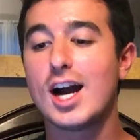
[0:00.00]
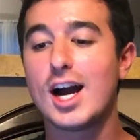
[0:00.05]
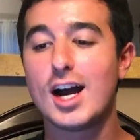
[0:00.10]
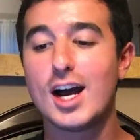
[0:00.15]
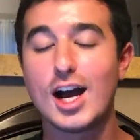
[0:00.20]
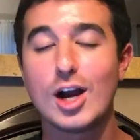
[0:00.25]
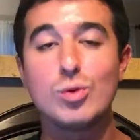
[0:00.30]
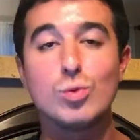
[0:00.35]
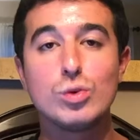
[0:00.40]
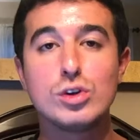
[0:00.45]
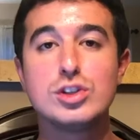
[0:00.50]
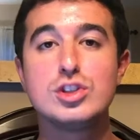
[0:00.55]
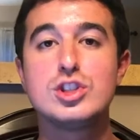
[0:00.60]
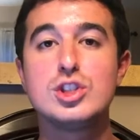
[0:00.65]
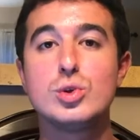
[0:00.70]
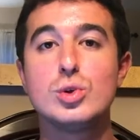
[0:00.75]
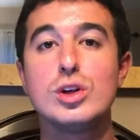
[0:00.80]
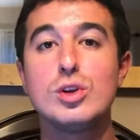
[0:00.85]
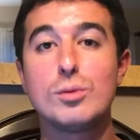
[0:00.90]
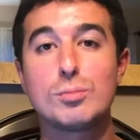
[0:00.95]
I would
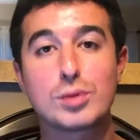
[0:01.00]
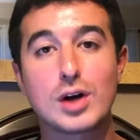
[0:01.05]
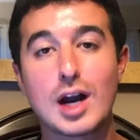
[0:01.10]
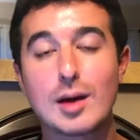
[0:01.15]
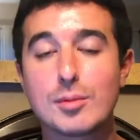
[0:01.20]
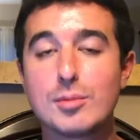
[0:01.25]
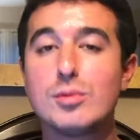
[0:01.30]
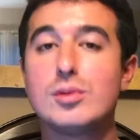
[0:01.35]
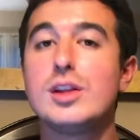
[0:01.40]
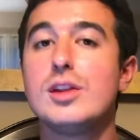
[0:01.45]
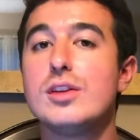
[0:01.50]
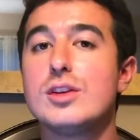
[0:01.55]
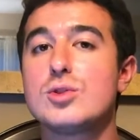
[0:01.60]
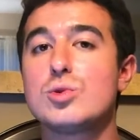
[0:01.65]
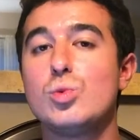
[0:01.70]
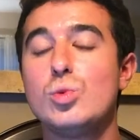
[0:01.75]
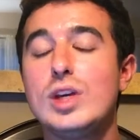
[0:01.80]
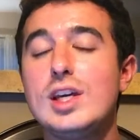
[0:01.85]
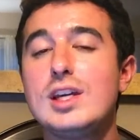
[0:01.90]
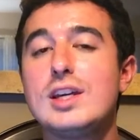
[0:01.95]
do it probably
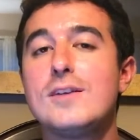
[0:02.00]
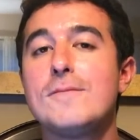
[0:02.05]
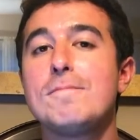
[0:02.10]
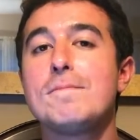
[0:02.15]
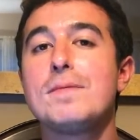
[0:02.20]
this week.